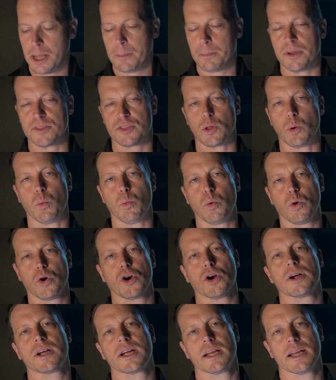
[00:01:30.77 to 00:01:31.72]
But the
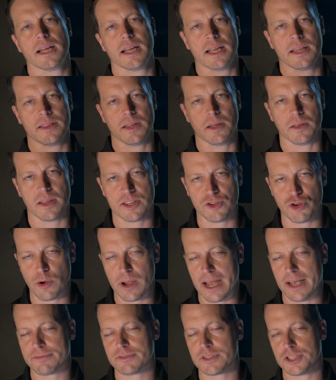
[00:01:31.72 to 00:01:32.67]
work you have